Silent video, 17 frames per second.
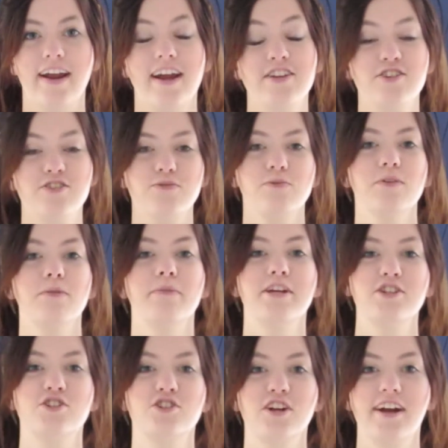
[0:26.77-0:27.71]
I just want to
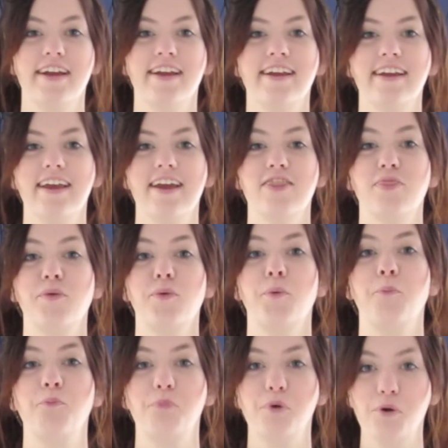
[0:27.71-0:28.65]
make sure I can get
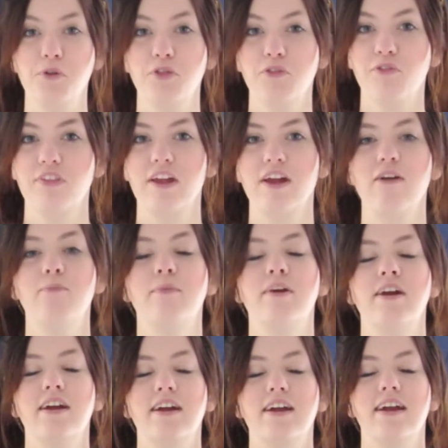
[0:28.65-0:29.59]
through both of
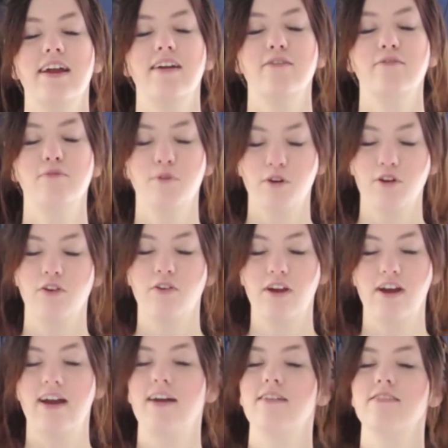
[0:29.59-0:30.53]
them for you
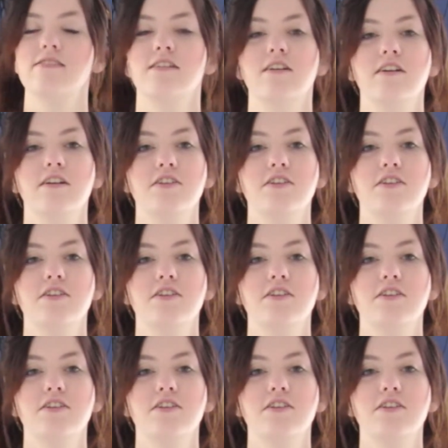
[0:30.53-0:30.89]
guys.